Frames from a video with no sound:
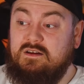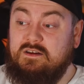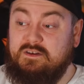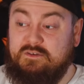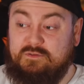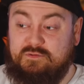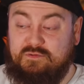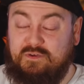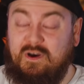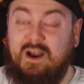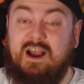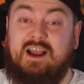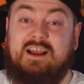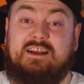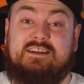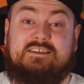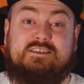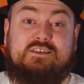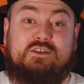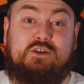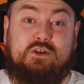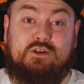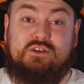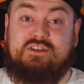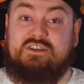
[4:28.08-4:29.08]
In
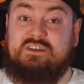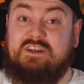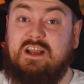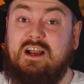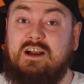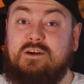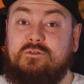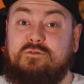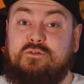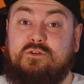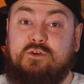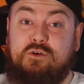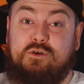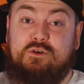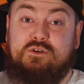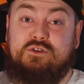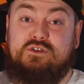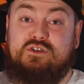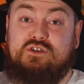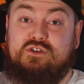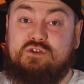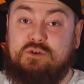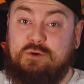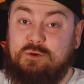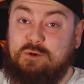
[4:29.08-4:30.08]
fact, Gustave grew
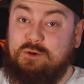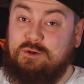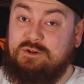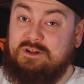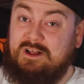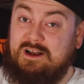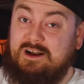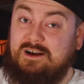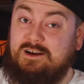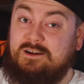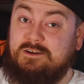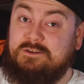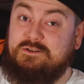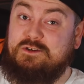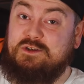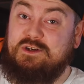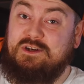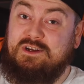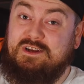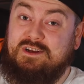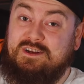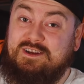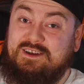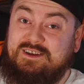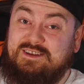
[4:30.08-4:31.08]
so large
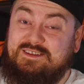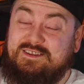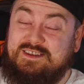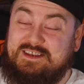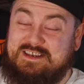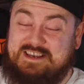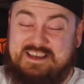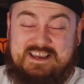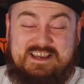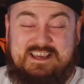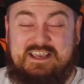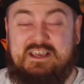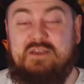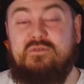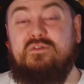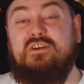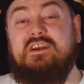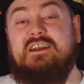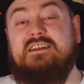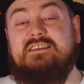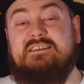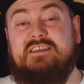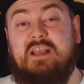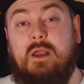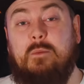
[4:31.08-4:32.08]
that he even
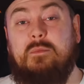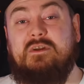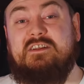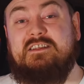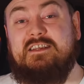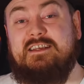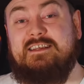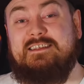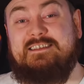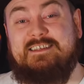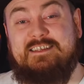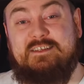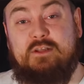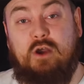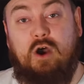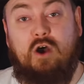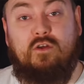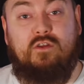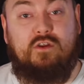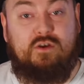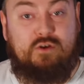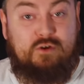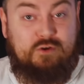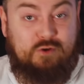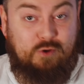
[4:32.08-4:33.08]
intimidated
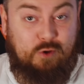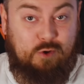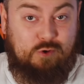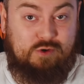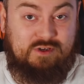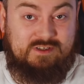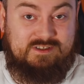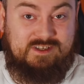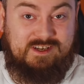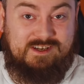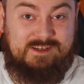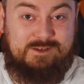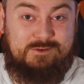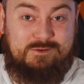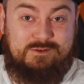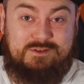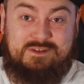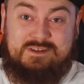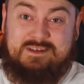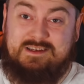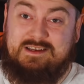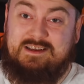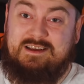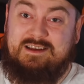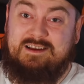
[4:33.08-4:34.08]
other
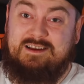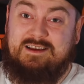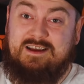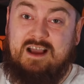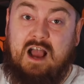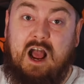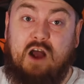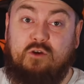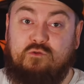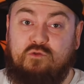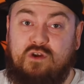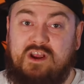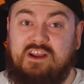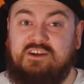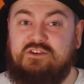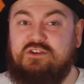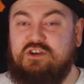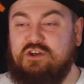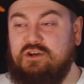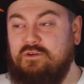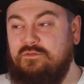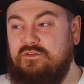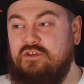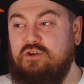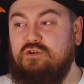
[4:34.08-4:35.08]
crocodiles. A
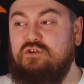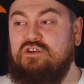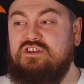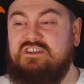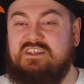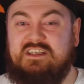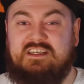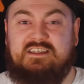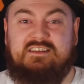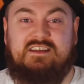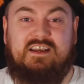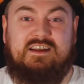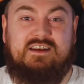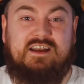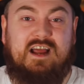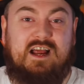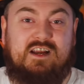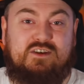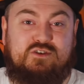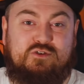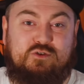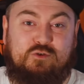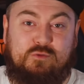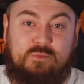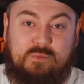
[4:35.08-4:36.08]
ranger of the Ruzizi
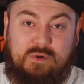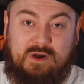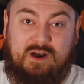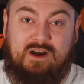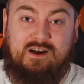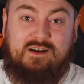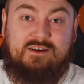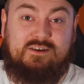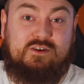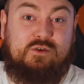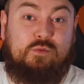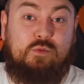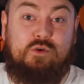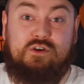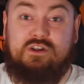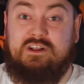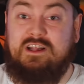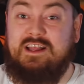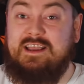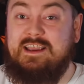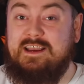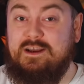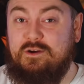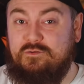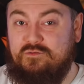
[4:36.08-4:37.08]
National Park would
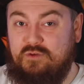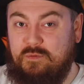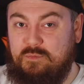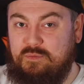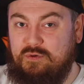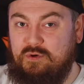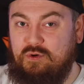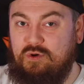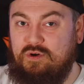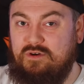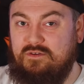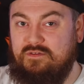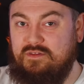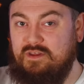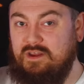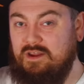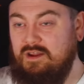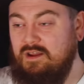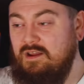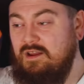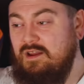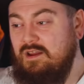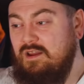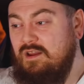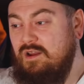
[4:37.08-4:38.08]
later report
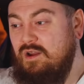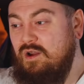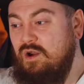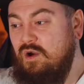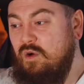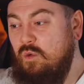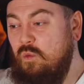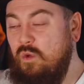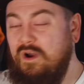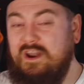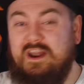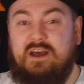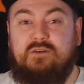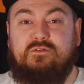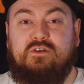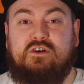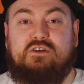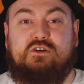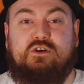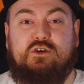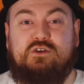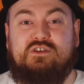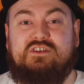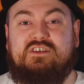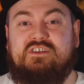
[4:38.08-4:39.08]
that whenever
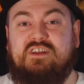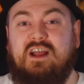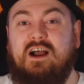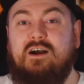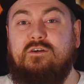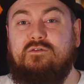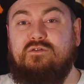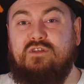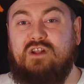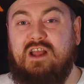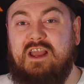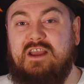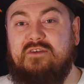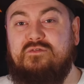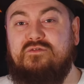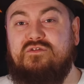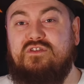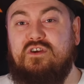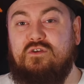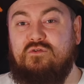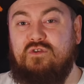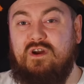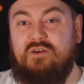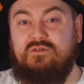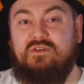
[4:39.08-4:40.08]
Gustave left
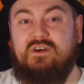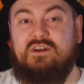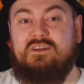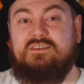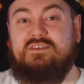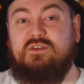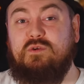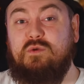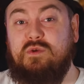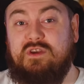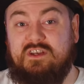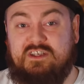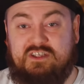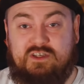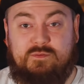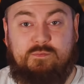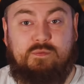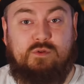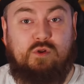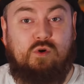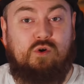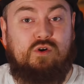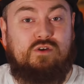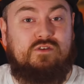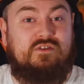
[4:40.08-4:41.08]
the river to
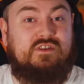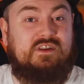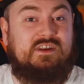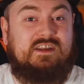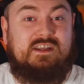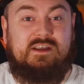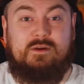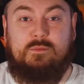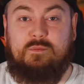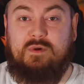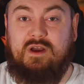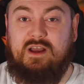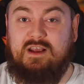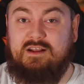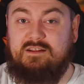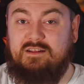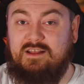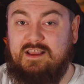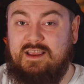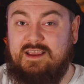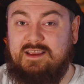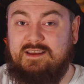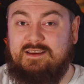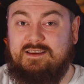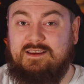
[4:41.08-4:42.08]
explore the nearby
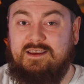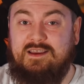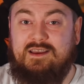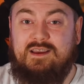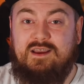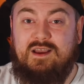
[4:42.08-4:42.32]
lake,